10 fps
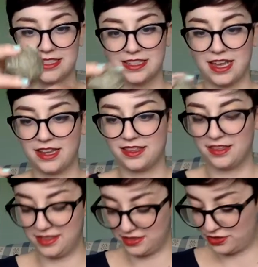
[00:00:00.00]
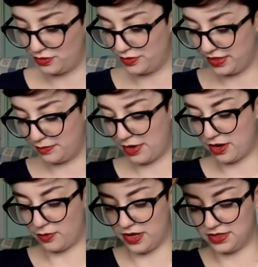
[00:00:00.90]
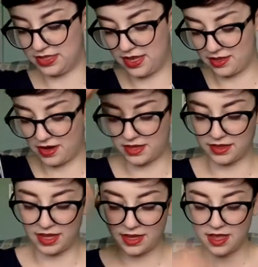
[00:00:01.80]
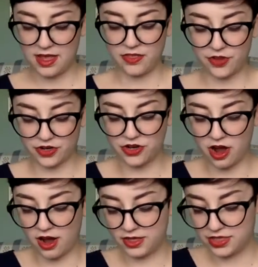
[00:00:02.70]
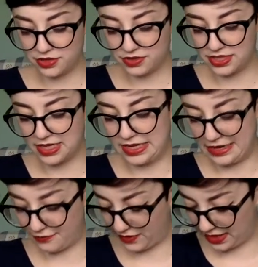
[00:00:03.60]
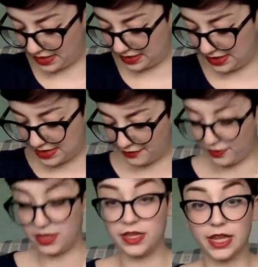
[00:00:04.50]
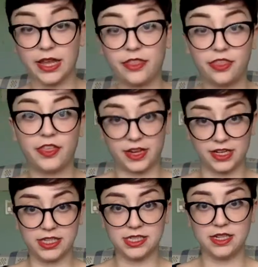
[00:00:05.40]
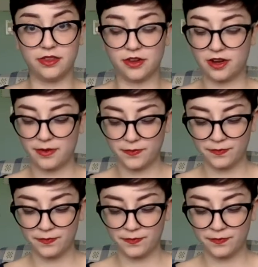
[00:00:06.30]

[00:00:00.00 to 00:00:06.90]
And I think these two really pair well together. And like, they're not too significantly different in like thickness either.